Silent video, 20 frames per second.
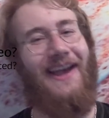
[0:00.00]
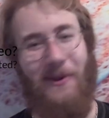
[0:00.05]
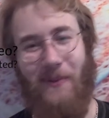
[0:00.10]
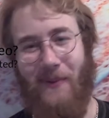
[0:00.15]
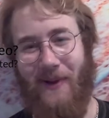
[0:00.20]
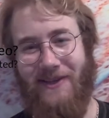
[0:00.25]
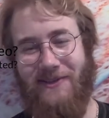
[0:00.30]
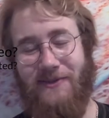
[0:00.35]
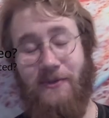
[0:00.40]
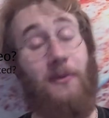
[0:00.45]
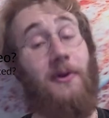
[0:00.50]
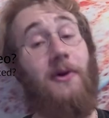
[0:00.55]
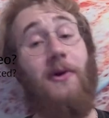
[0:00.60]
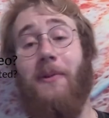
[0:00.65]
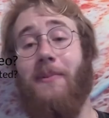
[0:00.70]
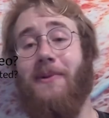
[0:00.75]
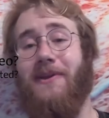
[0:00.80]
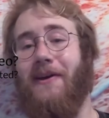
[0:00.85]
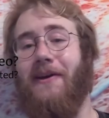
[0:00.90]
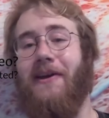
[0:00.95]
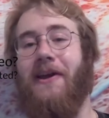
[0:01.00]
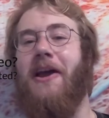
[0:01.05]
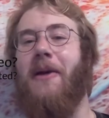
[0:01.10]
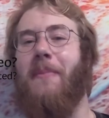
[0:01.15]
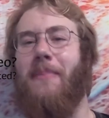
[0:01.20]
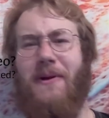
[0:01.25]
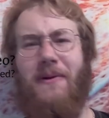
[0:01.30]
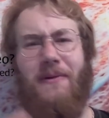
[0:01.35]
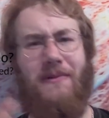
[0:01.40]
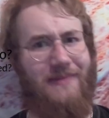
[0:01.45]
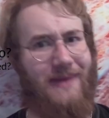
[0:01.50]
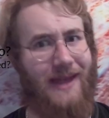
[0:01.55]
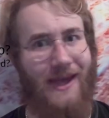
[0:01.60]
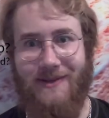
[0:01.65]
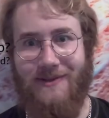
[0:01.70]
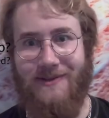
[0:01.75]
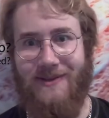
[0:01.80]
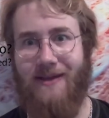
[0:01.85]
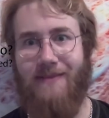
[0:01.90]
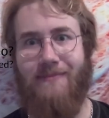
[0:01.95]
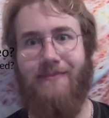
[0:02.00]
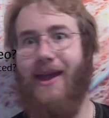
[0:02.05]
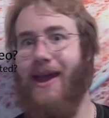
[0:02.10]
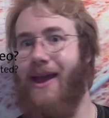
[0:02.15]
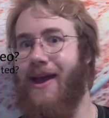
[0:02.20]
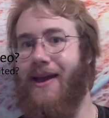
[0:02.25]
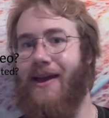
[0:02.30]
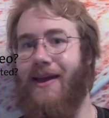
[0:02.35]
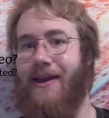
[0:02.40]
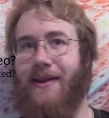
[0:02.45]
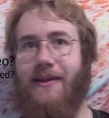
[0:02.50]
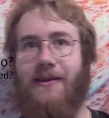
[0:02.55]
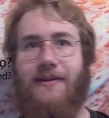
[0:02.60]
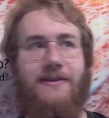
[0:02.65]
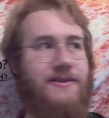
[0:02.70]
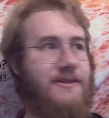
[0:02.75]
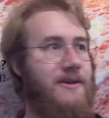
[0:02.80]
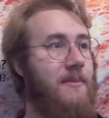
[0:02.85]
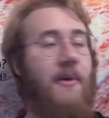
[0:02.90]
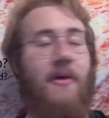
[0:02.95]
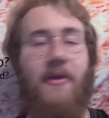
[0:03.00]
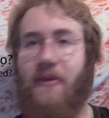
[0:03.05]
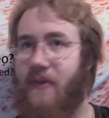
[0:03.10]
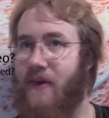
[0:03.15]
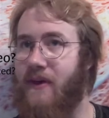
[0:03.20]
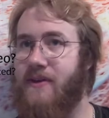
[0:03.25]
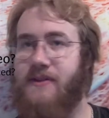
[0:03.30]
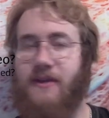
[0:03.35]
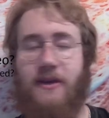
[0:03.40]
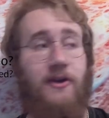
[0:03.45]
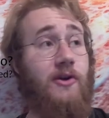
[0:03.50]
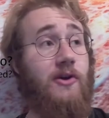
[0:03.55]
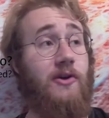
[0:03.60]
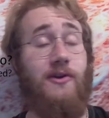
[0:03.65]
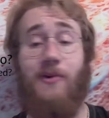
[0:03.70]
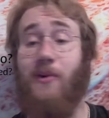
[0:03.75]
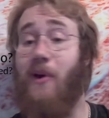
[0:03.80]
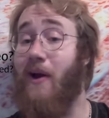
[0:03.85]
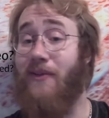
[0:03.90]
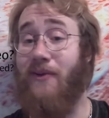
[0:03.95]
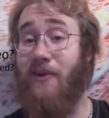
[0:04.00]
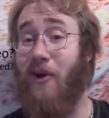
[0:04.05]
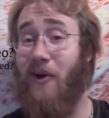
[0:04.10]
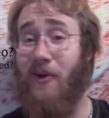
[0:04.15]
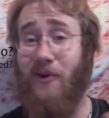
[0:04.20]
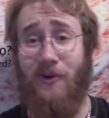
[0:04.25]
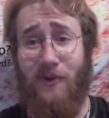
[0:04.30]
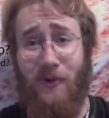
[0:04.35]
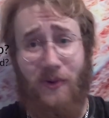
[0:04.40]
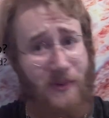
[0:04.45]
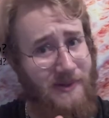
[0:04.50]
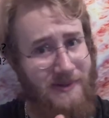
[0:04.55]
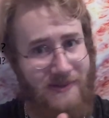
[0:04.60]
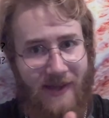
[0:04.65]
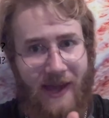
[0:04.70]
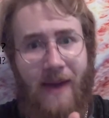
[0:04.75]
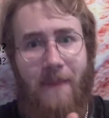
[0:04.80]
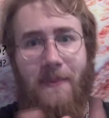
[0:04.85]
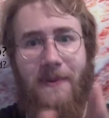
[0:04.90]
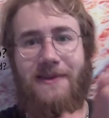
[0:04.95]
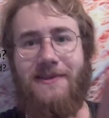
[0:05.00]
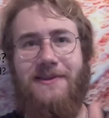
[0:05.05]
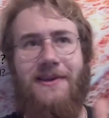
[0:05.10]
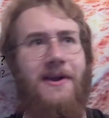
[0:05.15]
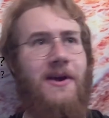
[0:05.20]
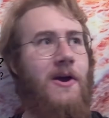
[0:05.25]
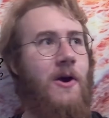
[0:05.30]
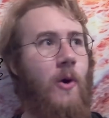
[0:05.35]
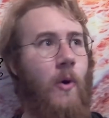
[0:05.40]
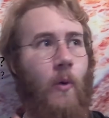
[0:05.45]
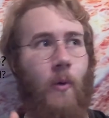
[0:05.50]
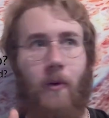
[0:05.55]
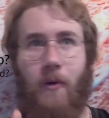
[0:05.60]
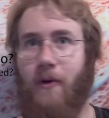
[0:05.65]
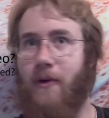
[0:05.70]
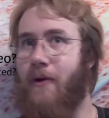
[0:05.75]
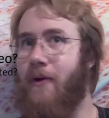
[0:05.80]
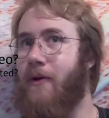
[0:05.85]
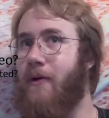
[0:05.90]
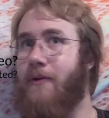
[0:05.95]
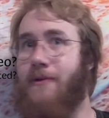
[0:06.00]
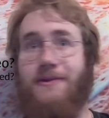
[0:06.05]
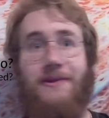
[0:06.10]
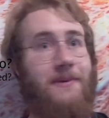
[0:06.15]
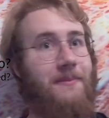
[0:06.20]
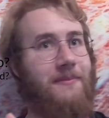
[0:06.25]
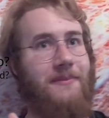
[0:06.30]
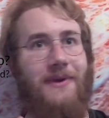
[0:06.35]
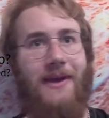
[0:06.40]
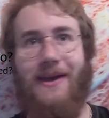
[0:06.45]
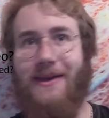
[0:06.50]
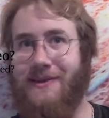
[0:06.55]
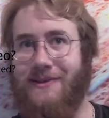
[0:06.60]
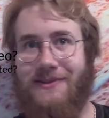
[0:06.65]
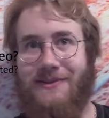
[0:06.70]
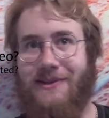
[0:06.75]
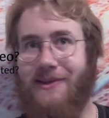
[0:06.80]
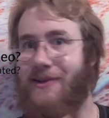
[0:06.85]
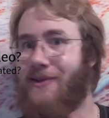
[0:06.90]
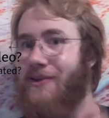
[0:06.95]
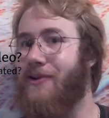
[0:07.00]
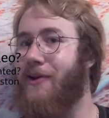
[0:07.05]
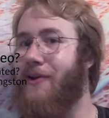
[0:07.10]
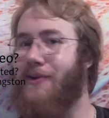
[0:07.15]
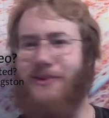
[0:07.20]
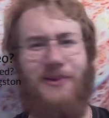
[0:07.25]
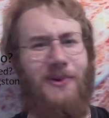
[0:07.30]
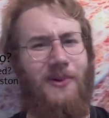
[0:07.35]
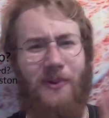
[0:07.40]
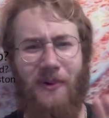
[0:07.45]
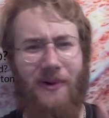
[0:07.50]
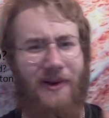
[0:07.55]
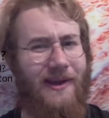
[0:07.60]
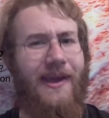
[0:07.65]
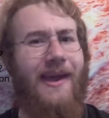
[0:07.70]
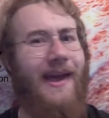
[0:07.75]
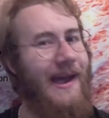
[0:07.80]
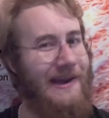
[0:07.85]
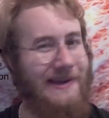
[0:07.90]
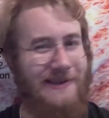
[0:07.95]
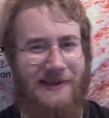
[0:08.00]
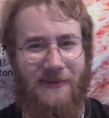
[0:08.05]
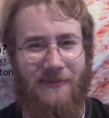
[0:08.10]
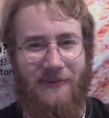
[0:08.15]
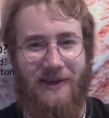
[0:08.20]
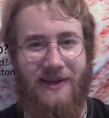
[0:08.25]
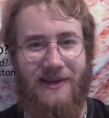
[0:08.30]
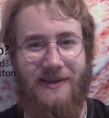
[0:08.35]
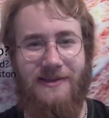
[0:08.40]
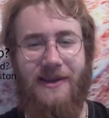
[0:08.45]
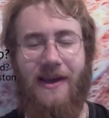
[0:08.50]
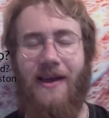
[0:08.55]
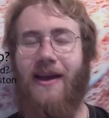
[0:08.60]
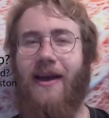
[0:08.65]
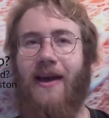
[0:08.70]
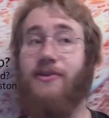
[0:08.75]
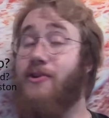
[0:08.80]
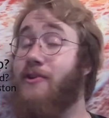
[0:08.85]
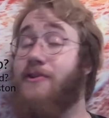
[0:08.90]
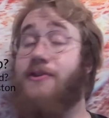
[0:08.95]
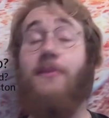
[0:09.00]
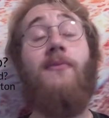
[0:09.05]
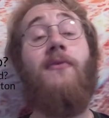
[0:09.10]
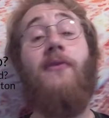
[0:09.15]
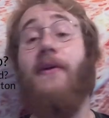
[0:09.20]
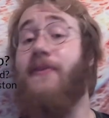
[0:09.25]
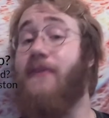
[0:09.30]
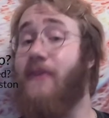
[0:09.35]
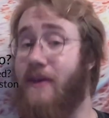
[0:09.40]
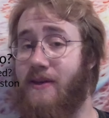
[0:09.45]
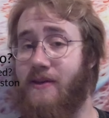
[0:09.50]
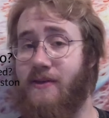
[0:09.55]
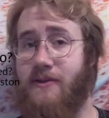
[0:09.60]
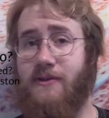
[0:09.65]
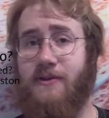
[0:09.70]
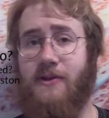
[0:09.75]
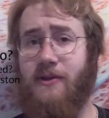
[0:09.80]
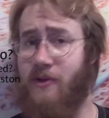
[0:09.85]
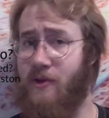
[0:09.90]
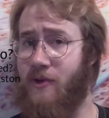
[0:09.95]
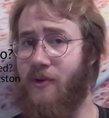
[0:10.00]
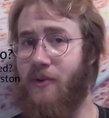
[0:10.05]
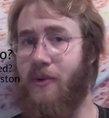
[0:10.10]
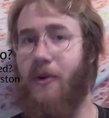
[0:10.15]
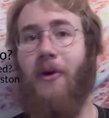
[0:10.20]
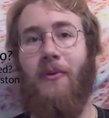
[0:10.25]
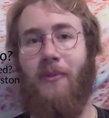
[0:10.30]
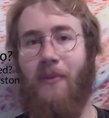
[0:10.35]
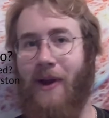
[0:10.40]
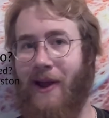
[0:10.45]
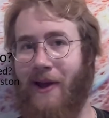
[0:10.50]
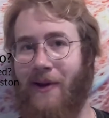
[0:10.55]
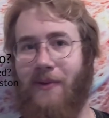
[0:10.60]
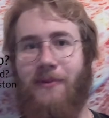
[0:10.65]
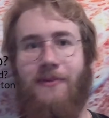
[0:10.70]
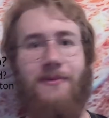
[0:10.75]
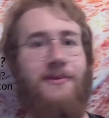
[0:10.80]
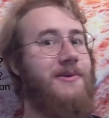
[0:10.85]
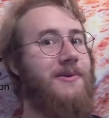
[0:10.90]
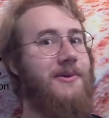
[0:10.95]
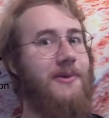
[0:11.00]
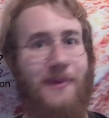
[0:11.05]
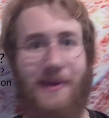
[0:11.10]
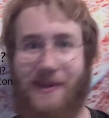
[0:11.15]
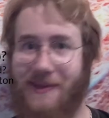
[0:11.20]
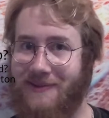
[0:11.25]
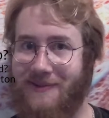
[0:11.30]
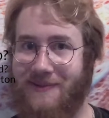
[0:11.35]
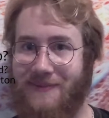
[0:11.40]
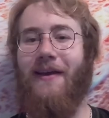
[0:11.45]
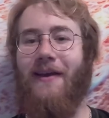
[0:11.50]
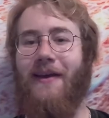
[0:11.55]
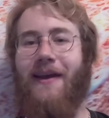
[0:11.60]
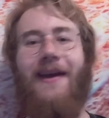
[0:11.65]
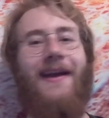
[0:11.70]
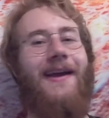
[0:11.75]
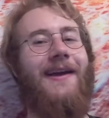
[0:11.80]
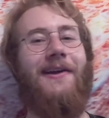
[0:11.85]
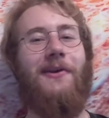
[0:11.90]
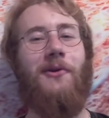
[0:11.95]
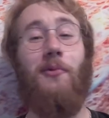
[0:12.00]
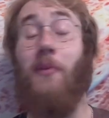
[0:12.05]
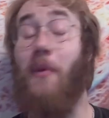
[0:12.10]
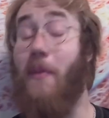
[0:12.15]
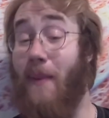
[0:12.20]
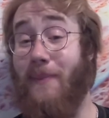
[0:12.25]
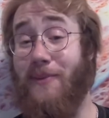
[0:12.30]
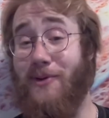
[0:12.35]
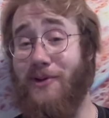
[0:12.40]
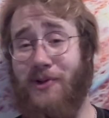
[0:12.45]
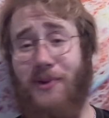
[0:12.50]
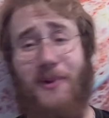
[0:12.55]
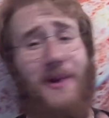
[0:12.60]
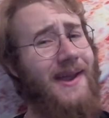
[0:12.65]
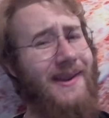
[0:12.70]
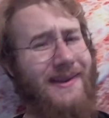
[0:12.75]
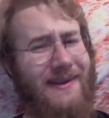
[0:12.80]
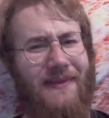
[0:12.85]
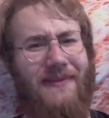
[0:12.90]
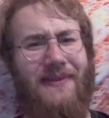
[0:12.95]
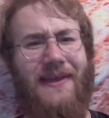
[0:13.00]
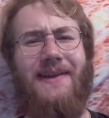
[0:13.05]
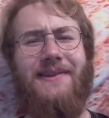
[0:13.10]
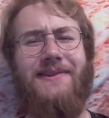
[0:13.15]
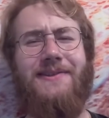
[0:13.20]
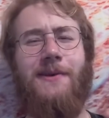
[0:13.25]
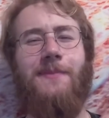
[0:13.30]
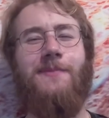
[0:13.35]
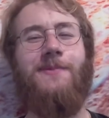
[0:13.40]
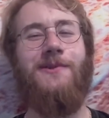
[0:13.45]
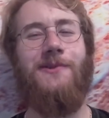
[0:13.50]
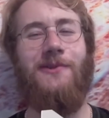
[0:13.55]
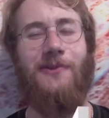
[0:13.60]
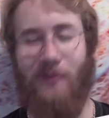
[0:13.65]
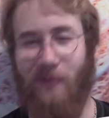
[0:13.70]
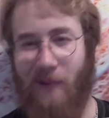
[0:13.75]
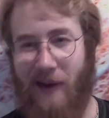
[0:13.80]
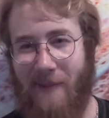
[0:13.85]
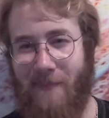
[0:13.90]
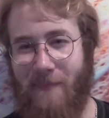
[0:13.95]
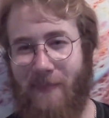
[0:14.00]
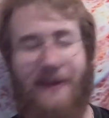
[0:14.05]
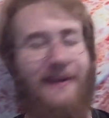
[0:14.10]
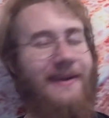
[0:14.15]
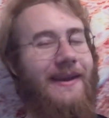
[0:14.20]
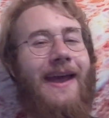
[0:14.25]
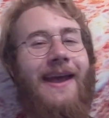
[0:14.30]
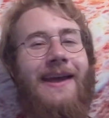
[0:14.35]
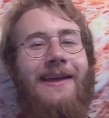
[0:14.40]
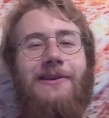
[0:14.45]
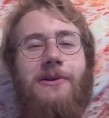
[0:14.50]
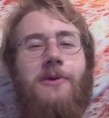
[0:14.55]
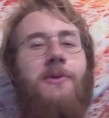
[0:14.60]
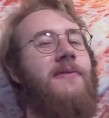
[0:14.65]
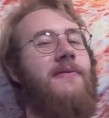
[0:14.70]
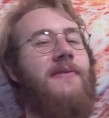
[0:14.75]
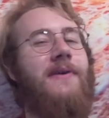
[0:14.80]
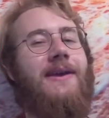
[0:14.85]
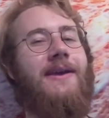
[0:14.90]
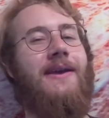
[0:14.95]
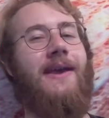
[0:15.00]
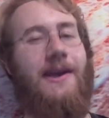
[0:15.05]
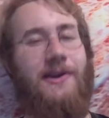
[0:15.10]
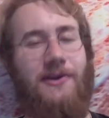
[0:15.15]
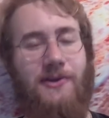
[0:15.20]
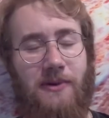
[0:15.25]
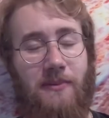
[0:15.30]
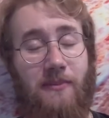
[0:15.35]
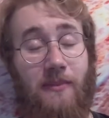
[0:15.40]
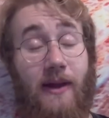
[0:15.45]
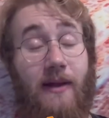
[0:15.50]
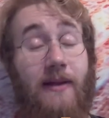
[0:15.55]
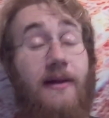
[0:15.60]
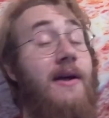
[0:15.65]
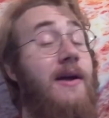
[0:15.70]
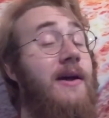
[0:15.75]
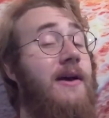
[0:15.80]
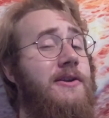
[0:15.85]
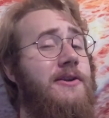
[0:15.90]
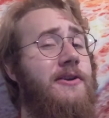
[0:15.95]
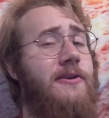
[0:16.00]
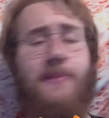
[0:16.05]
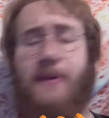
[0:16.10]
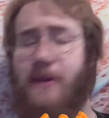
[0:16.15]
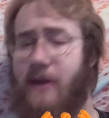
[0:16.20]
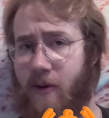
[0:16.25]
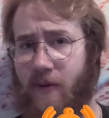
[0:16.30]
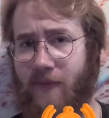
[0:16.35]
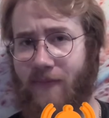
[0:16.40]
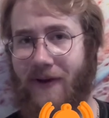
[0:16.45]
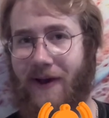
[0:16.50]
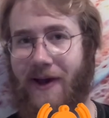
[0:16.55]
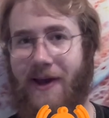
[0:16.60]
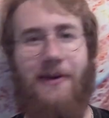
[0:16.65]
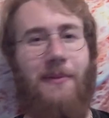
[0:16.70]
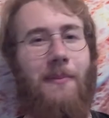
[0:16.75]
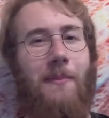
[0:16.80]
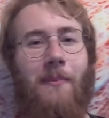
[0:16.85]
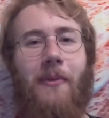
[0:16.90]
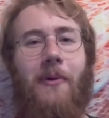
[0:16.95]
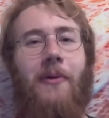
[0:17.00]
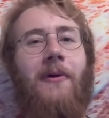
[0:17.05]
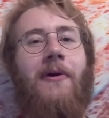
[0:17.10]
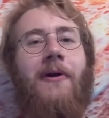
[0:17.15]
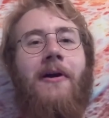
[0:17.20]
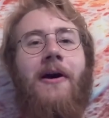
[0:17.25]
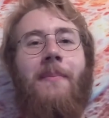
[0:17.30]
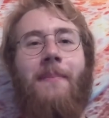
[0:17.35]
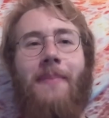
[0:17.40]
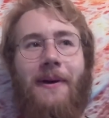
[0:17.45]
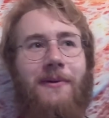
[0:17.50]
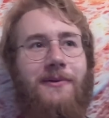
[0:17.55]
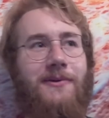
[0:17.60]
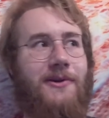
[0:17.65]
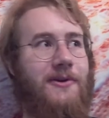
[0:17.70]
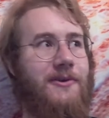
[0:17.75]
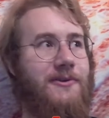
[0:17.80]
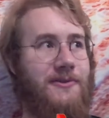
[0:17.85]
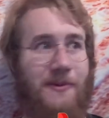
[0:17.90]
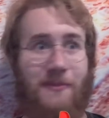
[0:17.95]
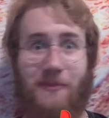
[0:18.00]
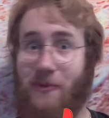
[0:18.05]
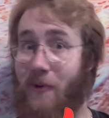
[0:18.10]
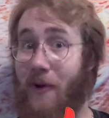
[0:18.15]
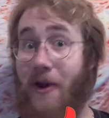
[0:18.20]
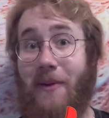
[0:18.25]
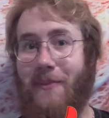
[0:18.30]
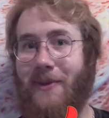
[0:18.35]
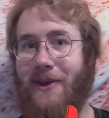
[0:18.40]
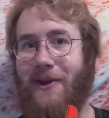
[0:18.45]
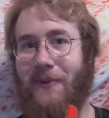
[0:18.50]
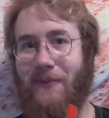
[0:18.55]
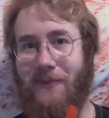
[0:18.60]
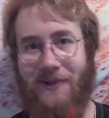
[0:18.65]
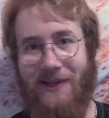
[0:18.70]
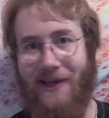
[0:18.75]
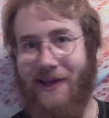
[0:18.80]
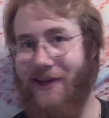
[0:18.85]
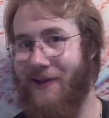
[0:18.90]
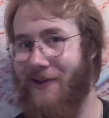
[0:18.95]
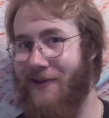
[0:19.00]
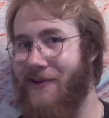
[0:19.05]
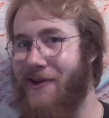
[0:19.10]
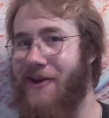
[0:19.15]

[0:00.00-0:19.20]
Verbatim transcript: anyways, we're going to be talking about Kingston and some of the things that you can do either on Queens campus or some Kingston touring activities, just some fun things to do around Queens. And remember to hit that subscribe button and notification bell to be notified more about some GrantMe related